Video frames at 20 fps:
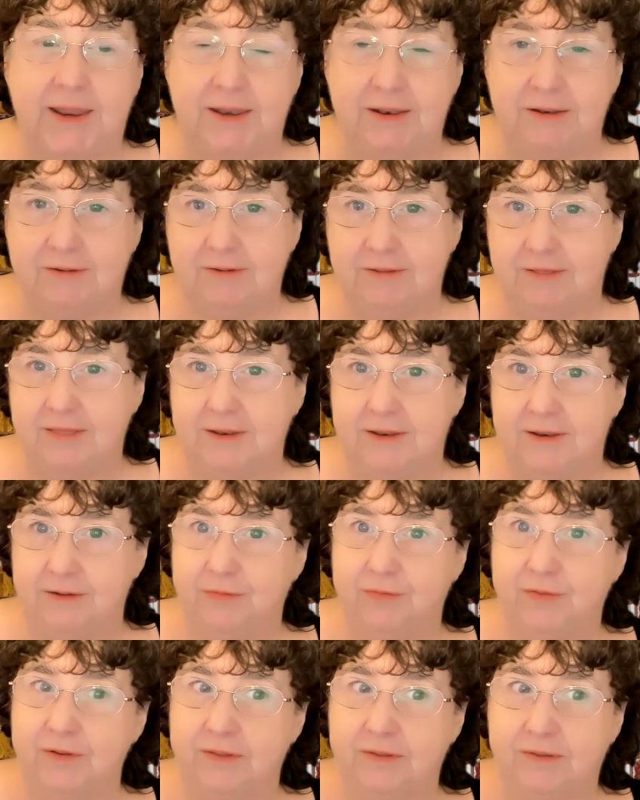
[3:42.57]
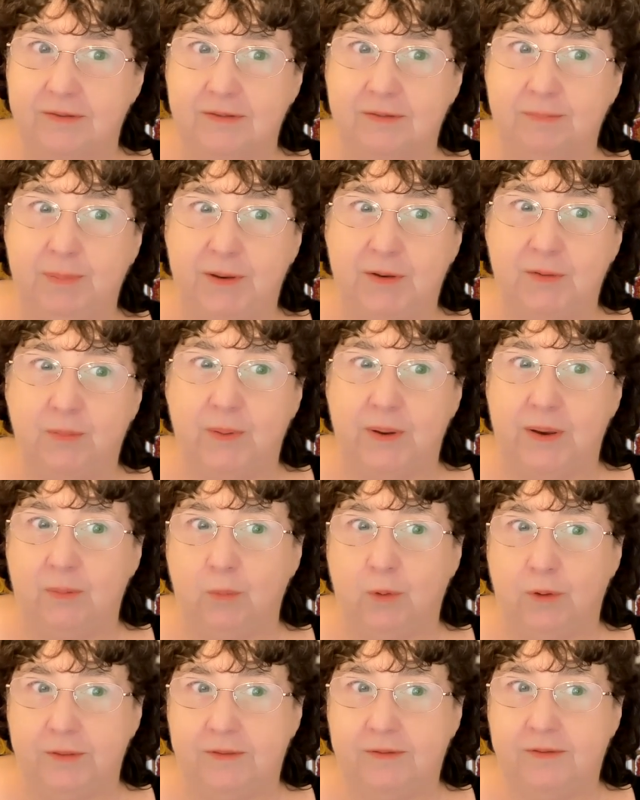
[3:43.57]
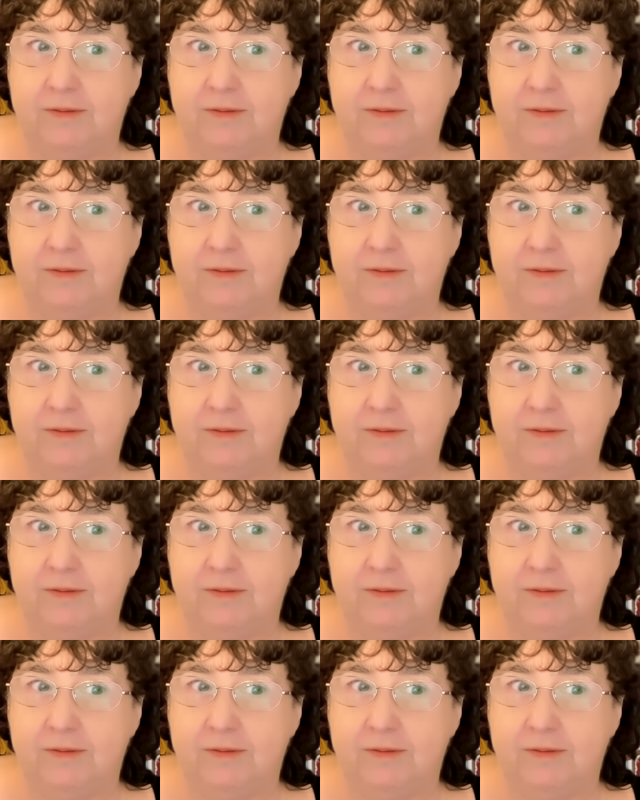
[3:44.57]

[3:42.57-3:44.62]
into the differences between what's